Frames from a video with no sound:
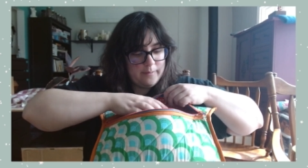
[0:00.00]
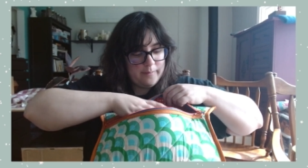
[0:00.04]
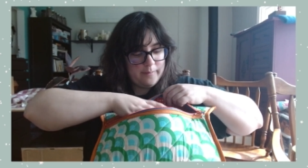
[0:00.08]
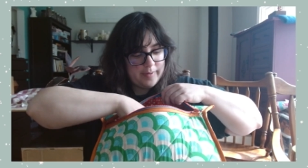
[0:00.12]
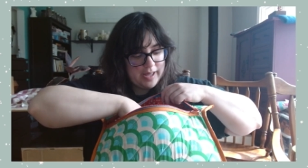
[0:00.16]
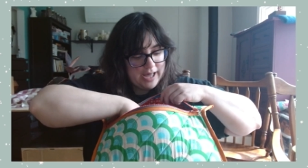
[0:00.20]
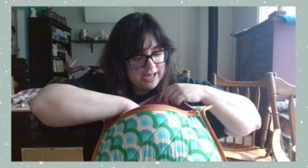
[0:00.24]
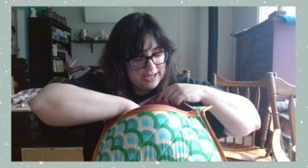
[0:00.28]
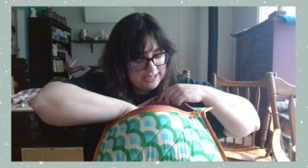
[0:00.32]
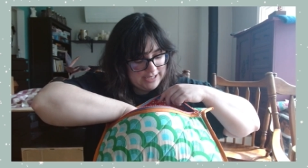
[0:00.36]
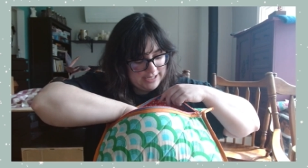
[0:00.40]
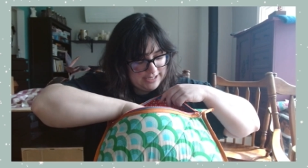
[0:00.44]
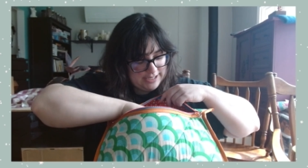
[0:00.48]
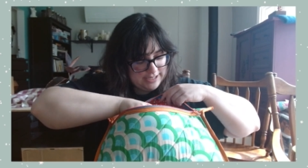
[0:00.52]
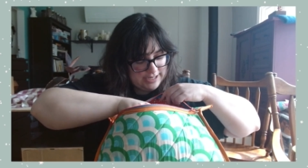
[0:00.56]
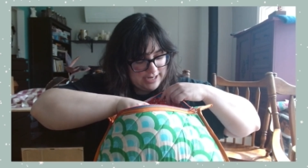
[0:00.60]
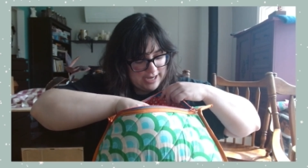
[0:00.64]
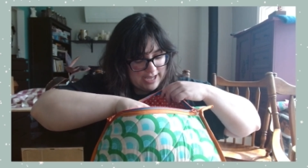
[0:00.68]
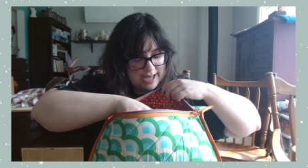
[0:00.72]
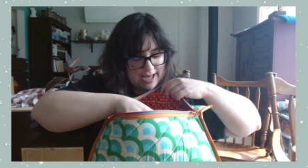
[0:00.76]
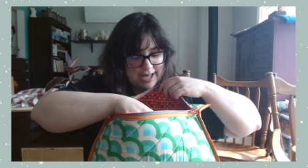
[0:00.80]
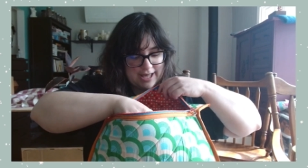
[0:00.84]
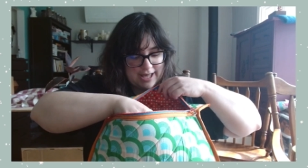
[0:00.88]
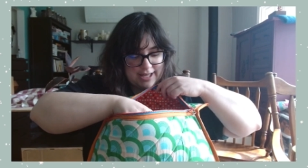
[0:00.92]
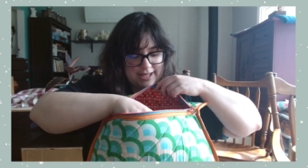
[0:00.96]
batting,
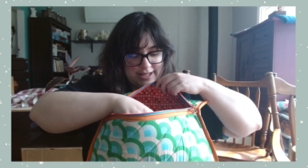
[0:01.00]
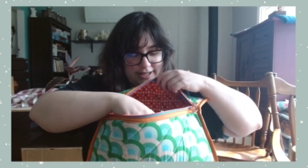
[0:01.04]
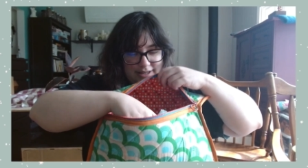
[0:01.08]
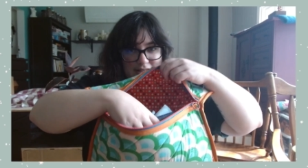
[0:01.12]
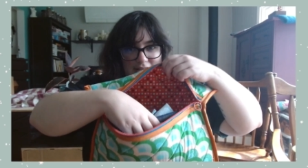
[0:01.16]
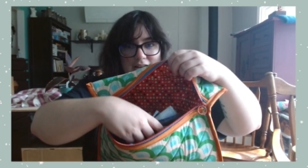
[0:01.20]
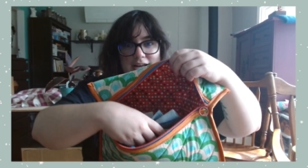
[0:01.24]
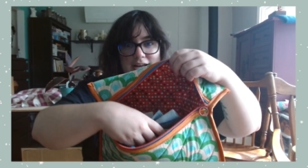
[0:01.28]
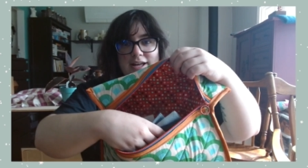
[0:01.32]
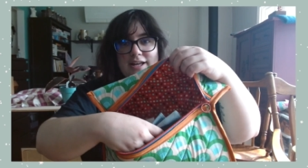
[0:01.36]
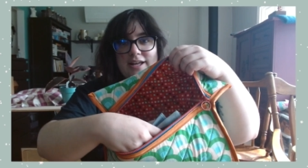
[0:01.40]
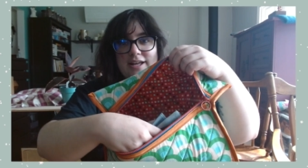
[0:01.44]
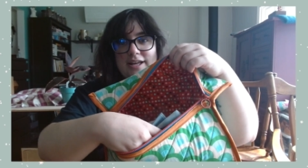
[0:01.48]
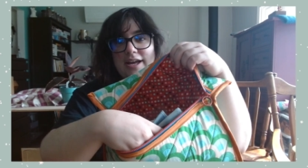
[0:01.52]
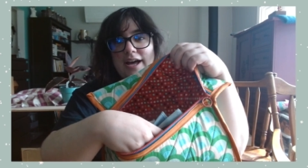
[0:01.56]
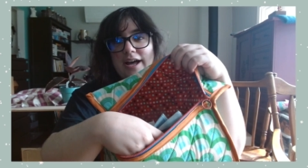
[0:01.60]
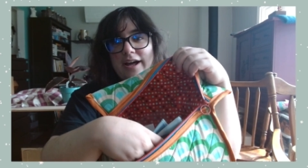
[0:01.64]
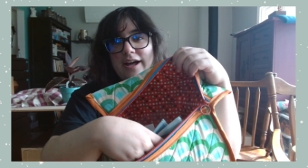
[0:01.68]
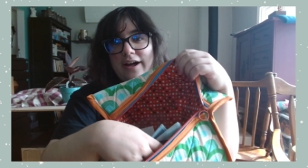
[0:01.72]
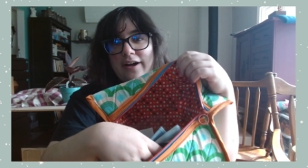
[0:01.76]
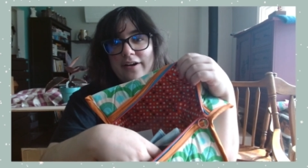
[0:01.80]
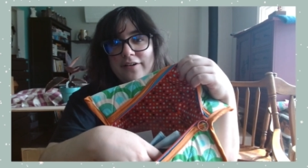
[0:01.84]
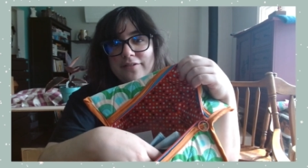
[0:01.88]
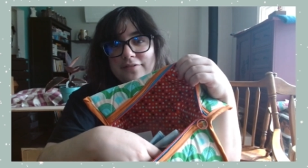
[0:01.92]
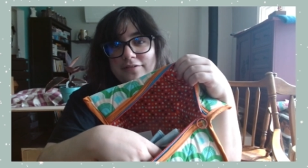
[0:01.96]
and I
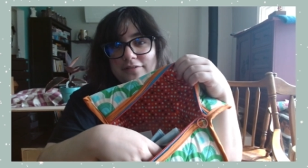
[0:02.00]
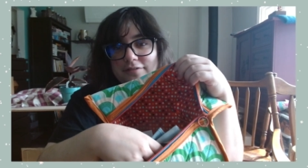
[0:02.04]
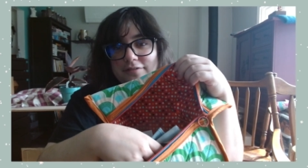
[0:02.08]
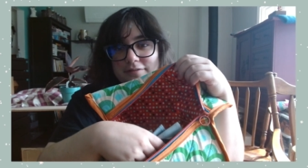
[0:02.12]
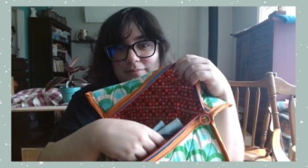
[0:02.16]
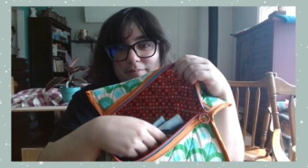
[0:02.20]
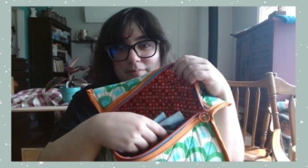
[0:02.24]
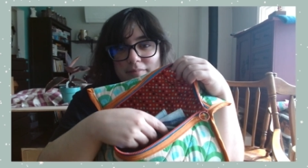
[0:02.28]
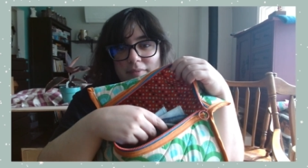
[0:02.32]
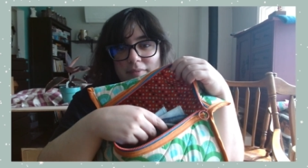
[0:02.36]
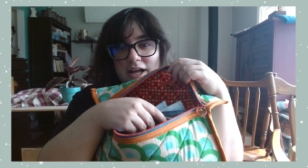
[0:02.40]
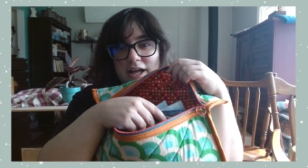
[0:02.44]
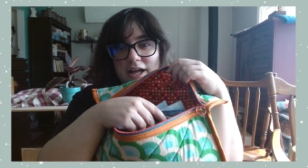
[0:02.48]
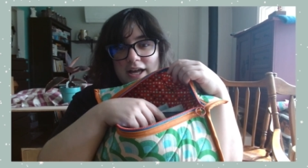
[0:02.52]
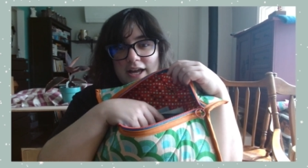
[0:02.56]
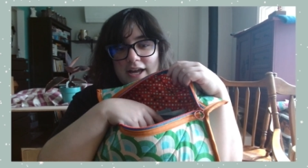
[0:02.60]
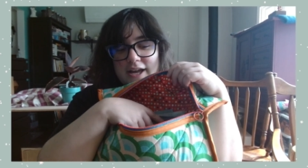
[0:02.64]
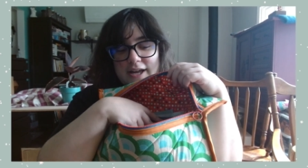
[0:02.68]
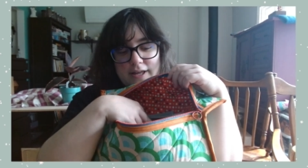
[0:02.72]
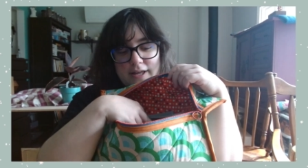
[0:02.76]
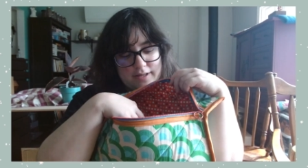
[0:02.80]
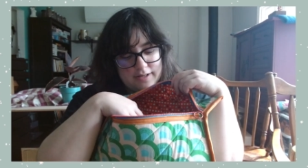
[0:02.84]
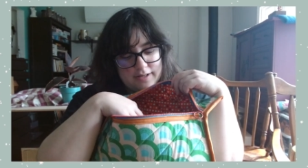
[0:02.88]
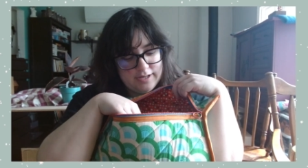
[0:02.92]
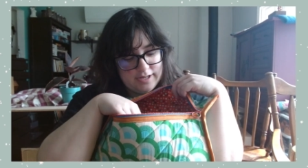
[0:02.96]
have
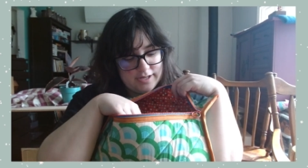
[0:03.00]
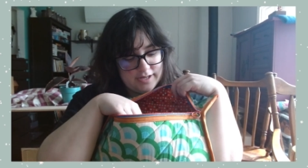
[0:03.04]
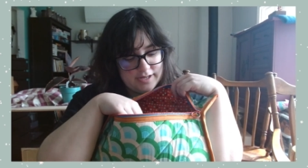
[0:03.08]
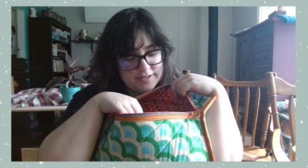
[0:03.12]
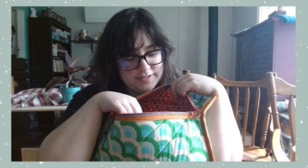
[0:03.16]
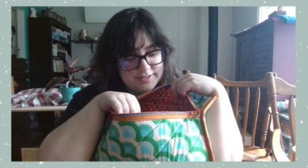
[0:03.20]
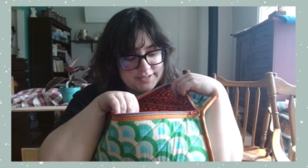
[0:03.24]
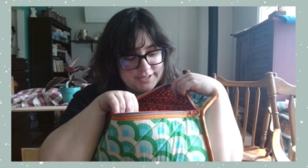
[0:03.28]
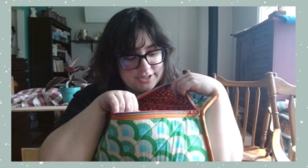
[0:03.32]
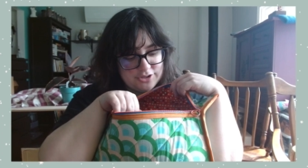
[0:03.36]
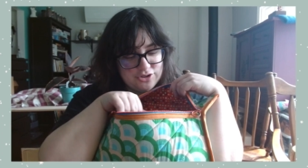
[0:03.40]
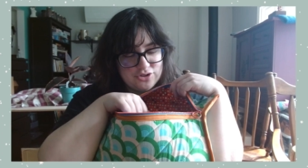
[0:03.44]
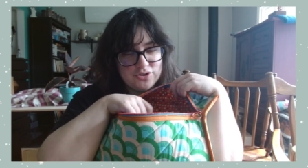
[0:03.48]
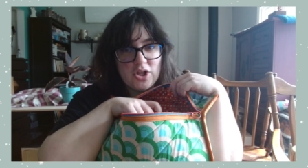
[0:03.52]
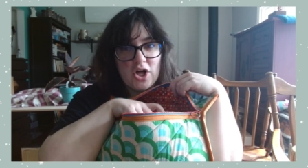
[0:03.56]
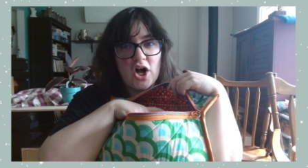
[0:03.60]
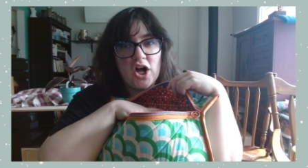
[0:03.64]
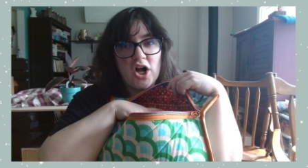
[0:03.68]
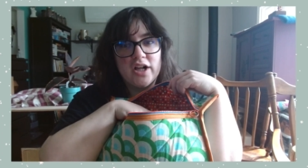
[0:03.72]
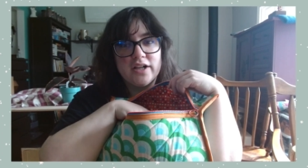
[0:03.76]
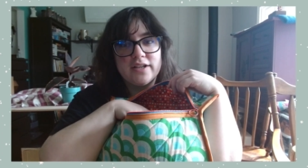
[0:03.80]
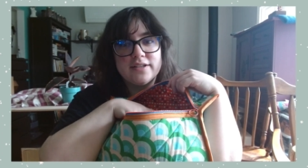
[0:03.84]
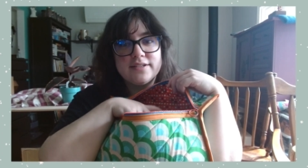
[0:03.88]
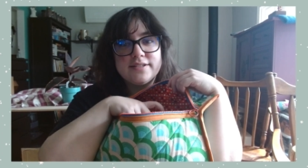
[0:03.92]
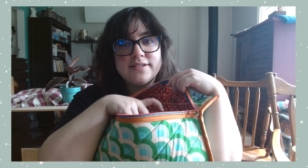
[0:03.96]
my stitch
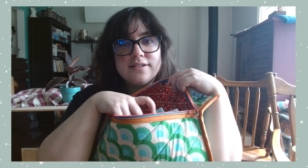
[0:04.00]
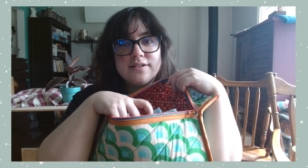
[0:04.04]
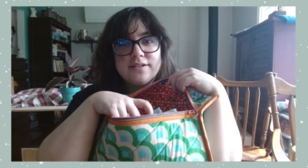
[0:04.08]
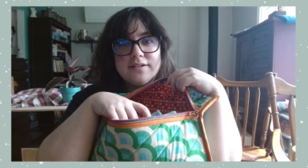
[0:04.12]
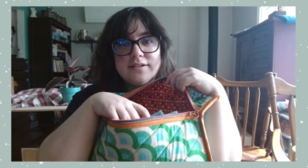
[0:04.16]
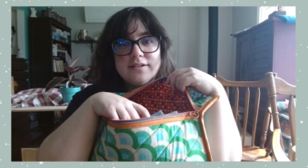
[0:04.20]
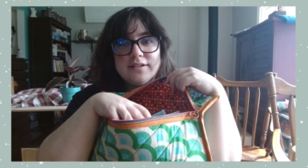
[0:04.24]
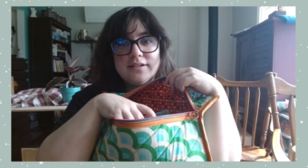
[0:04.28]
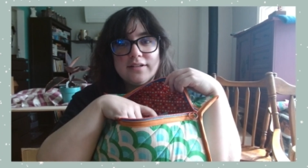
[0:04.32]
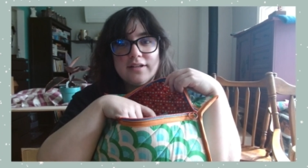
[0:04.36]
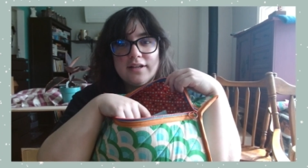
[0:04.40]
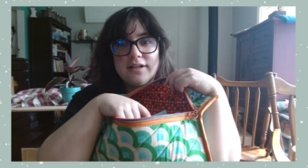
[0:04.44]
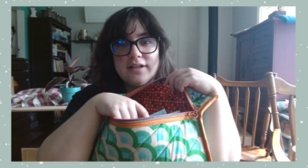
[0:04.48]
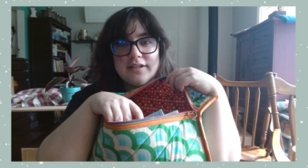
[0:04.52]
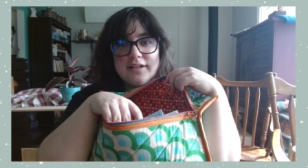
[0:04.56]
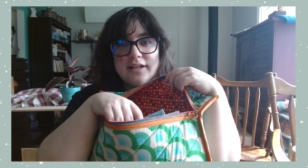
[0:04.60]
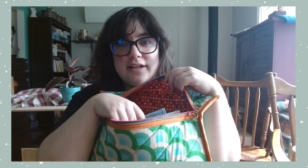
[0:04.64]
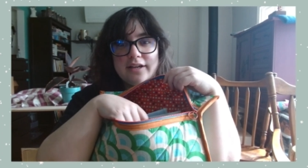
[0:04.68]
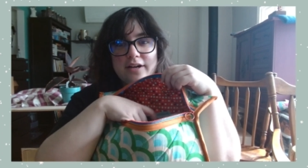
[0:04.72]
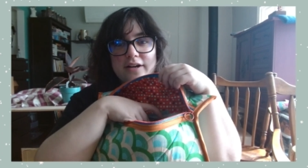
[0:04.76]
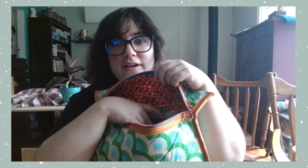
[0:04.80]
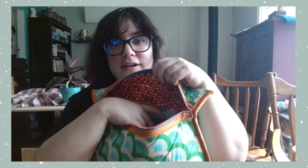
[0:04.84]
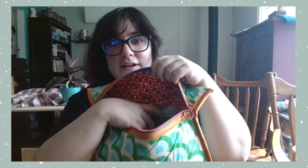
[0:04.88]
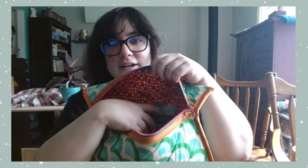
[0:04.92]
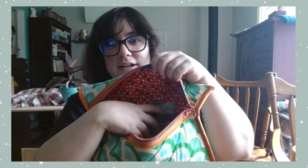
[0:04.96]
alongs in
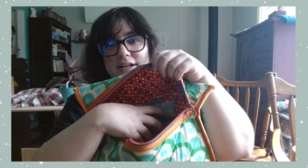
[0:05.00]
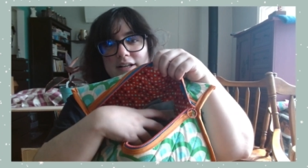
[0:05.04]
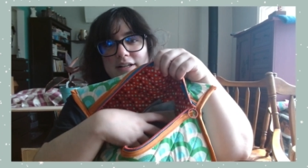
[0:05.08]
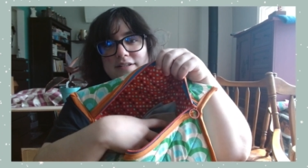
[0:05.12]
here.